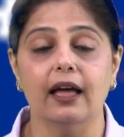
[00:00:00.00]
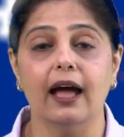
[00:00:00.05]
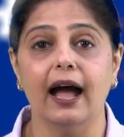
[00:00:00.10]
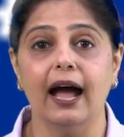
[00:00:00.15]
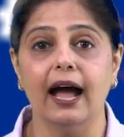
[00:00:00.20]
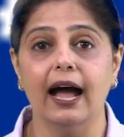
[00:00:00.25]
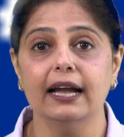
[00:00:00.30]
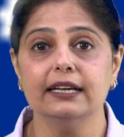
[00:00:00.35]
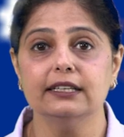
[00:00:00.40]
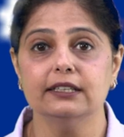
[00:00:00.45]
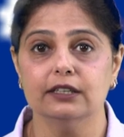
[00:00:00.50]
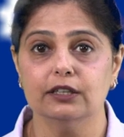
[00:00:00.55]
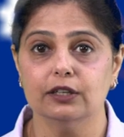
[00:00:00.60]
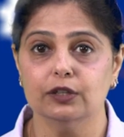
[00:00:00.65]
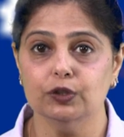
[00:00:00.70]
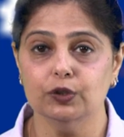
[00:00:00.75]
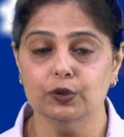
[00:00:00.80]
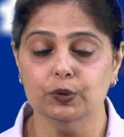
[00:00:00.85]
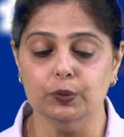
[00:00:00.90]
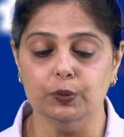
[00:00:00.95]
at
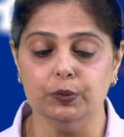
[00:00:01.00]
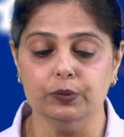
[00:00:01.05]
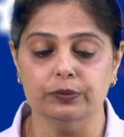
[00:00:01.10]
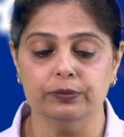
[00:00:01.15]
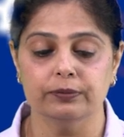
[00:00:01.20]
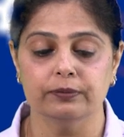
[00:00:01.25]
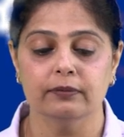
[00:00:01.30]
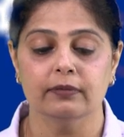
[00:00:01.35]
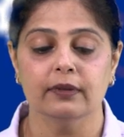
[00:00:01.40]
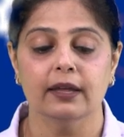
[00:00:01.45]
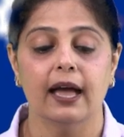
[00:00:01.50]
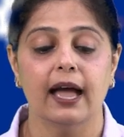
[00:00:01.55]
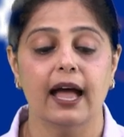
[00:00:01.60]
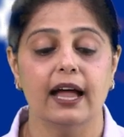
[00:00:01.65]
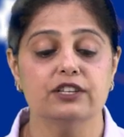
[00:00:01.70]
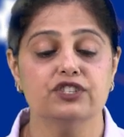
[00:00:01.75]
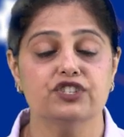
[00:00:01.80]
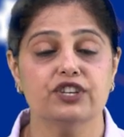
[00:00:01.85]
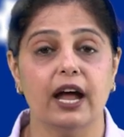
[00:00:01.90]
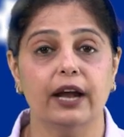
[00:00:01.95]
noon
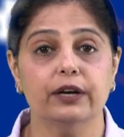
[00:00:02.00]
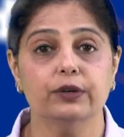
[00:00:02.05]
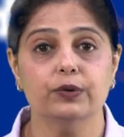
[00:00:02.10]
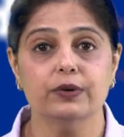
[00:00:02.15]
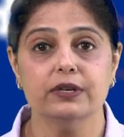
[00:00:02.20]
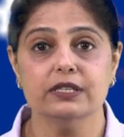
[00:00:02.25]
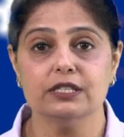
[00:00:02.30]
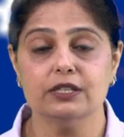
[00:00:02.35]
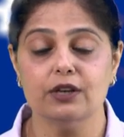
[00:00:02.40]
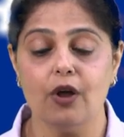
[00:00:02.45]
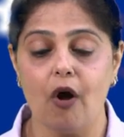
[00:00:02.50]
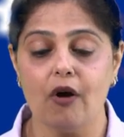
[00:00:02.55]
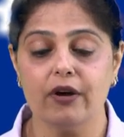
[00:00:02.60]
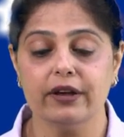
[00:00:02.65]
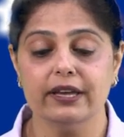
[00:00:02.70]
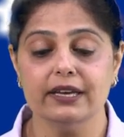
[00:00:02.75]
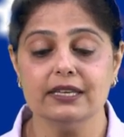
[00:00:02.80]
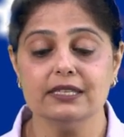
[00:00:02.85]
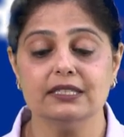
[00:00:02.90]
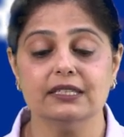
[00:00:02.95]
and shadow is
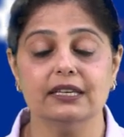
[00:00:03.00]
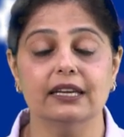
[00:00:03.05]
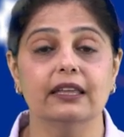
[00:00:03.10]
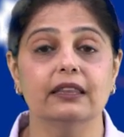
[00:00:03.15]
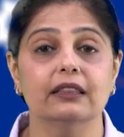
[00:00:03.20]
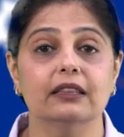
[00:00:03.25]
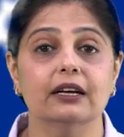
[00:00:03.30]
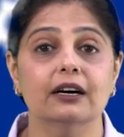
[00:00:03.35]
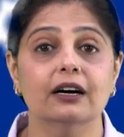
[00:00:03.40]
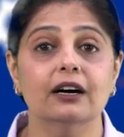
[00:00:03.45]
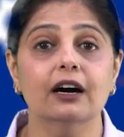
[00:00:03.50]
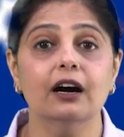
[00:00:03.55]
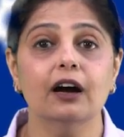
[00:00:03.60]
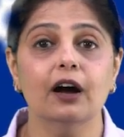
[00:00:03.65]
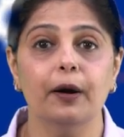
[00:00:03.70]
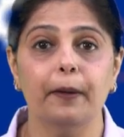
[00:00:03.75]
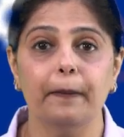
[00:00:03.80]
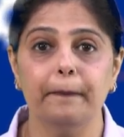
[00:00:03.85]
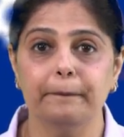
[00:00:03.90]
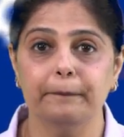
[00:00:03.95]
longest in the
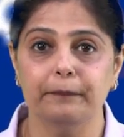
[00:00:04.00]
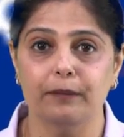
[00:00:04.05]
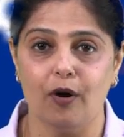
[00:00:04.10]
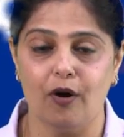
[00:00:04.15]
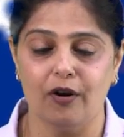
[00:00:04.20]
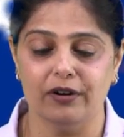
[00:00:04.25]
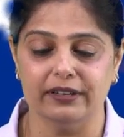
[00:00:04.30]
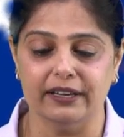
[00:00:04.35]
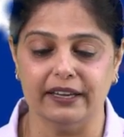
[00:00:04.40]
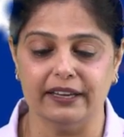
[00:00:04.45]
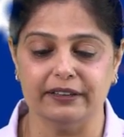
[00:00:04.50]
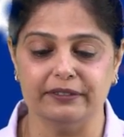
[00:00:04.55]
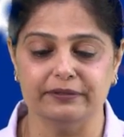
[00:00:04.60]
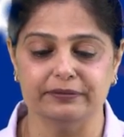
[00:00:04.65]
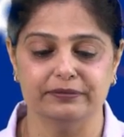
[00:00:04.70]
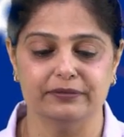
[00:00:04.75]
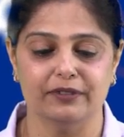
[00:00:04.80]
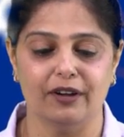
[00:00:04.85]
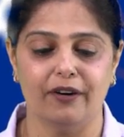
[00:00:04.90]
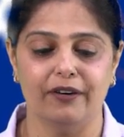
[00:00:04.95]
morning.
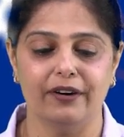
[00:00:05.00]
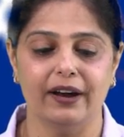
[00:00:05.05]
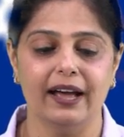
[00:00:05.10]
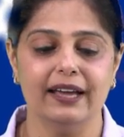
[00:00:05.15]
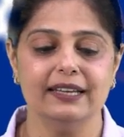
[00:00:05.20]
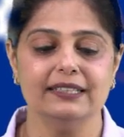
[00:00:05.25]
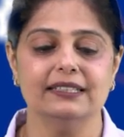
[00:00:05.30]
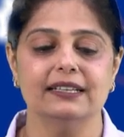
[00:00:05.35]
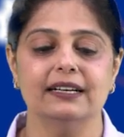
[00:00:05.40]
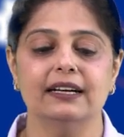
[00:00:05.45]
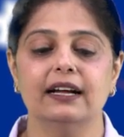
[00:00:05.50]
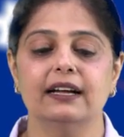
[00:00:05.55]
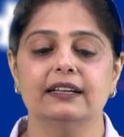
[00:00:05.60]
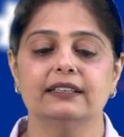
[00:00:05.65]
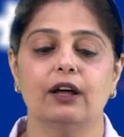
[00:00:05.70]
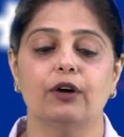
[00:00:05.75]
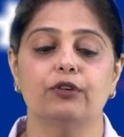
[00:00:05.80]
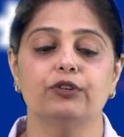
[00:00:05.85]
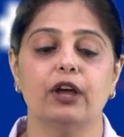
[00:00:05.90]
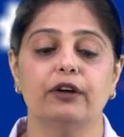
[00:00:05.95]
Alright.
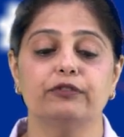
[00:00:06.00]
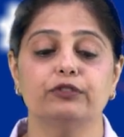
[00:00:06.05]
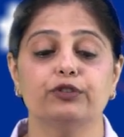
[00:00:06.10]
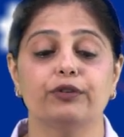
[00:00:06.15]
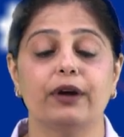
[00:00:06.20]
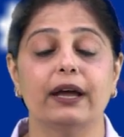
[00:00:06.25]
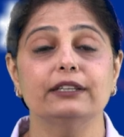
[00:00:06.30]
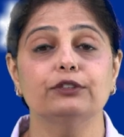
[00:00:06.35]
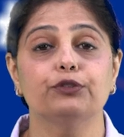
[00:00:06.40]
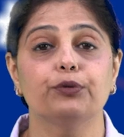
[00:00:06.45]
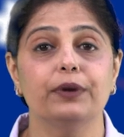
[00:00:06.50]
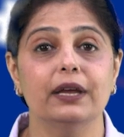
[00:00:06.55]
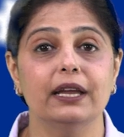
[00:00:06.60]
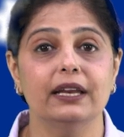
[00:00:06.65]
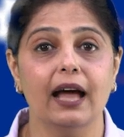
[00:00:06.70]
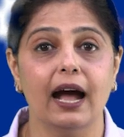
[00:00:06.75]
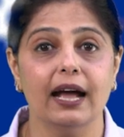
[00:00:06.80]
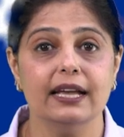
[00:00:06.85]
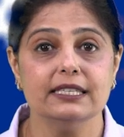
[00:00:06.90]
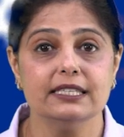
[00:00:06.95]
Now, you have to write 3
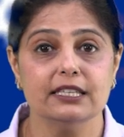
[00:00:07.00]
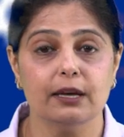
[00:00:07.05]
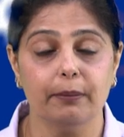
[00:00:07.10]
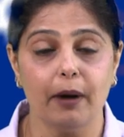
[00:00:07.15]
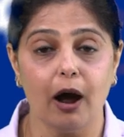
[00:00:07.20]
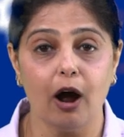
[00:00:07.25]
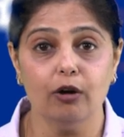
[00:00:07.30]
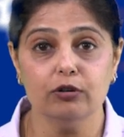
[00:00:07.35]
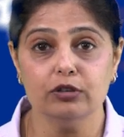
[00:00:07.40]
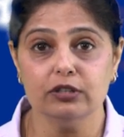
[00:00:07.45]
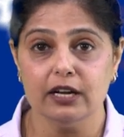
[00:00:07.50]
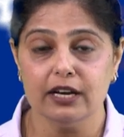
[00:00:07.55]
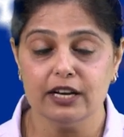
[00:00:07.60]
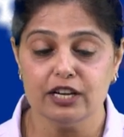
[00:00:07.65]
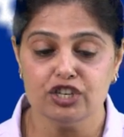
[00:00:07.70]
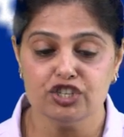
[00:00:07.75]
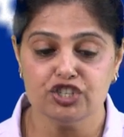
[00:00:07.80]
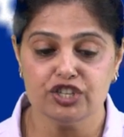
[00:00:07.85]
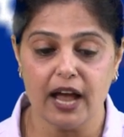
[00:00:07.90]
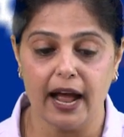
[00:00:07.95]
lines about
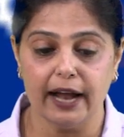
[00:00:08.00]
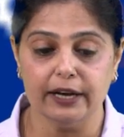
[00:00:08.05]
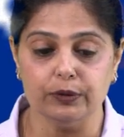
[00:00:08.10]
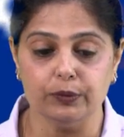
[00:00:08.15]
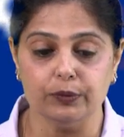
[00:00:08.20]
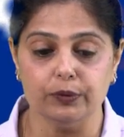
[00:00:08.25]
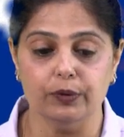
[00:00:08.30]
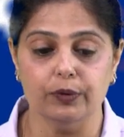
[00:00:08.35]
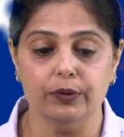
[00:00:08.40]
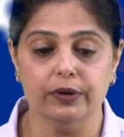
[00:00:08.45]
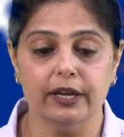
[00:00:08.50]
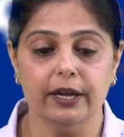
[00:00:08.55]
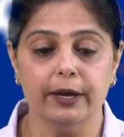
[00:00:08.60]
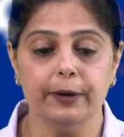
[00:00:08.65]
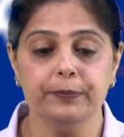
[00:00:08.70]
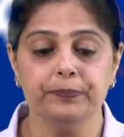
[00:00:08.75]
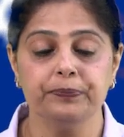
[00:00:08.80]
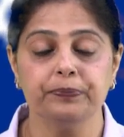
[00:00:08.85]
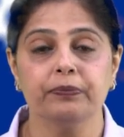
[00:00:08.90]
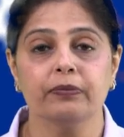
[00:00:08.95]
shadow.
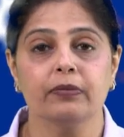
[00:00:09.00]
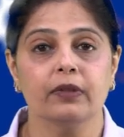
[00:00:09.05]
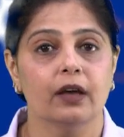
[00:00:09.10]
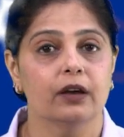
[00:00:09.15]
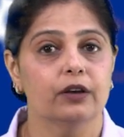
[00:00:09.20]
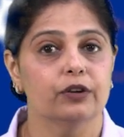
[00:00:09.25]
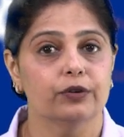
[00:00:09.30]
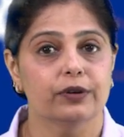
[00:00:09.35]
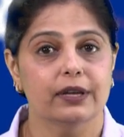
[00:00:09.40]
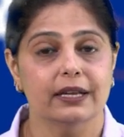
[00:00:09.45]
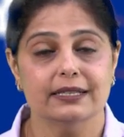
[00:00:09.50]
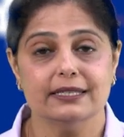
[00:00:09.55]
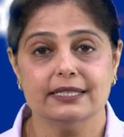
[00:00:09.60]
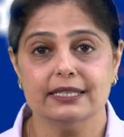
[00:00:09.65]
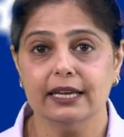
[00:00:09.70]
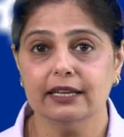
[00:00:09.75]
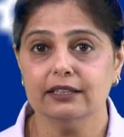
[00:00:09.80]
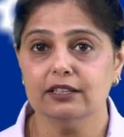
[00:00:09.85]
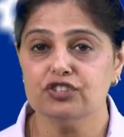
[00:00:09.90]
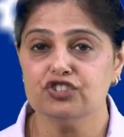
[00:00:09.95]
Okay. You can
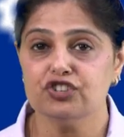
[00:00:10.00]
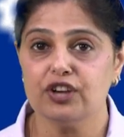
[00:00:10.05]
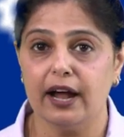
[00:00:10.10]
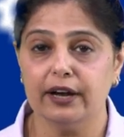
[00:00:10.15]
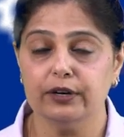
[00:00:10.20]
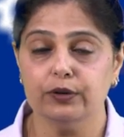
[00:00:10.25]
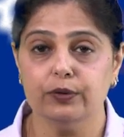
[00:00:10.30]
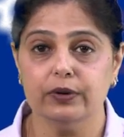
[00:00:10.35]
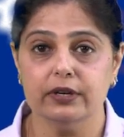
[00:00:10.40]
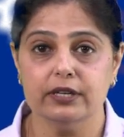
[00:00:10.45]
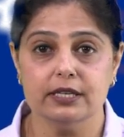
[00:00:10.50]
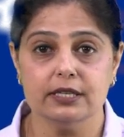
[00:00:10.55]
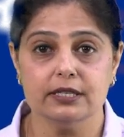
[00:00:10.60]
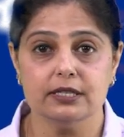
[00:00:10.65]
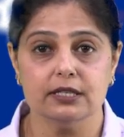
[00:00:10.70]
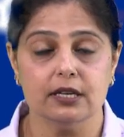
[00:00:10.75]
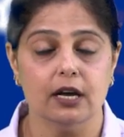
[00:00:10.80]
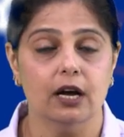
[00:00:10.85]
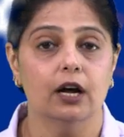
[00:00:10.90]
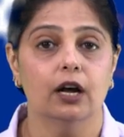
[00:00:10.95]
say the shadow
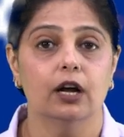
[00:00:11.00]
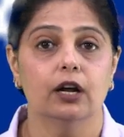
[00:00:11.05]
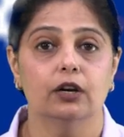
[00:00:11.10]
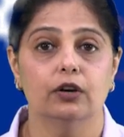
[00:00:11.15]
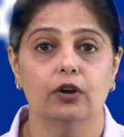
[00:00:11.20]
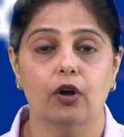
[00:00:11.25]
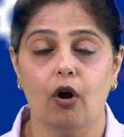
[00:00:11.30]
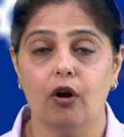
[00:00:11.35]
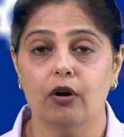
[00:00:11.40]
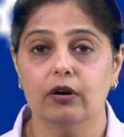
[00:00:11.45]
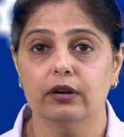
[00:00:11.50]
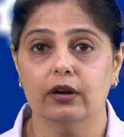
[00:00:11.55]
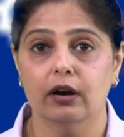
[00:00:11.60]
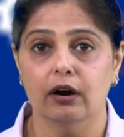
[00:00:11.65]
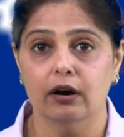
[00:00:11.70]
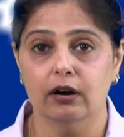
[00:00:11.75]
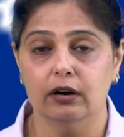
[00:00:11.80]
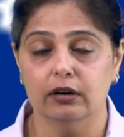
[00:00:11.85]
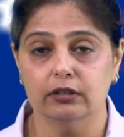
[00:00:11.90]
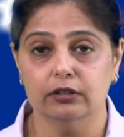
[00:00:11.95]
is
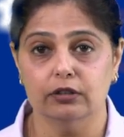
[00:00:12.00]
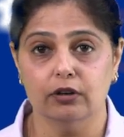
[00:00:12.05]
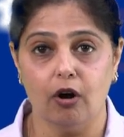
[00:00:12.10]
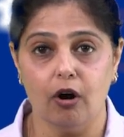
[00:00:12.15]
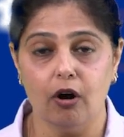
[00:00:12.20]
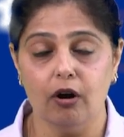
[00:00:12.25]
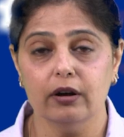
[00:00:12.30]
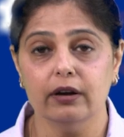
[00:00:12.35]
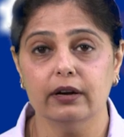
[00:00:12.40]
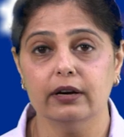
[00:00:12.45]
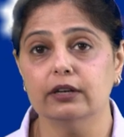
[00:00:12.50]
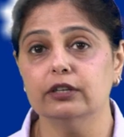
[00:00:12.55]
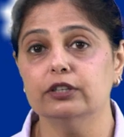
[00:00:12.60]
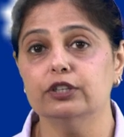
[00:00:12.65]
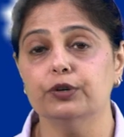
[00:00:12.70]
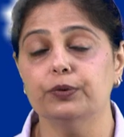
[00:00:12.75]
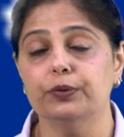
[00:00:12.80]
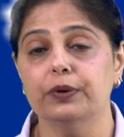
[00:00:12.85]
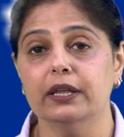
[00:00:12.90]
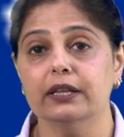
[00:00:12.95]
long
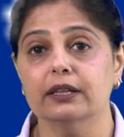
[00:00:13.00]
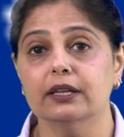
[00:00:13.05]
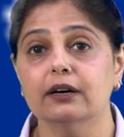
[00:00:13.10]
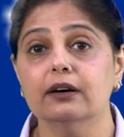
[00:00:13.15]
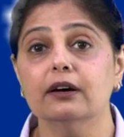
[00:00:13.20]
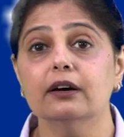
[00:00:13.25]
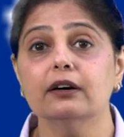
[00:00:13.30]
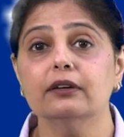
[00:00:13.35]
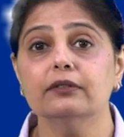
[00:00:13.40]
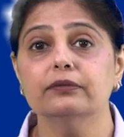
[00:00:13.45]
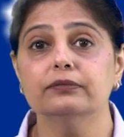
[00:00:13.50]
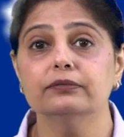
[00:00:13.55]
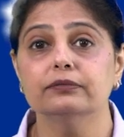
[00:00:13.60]
during the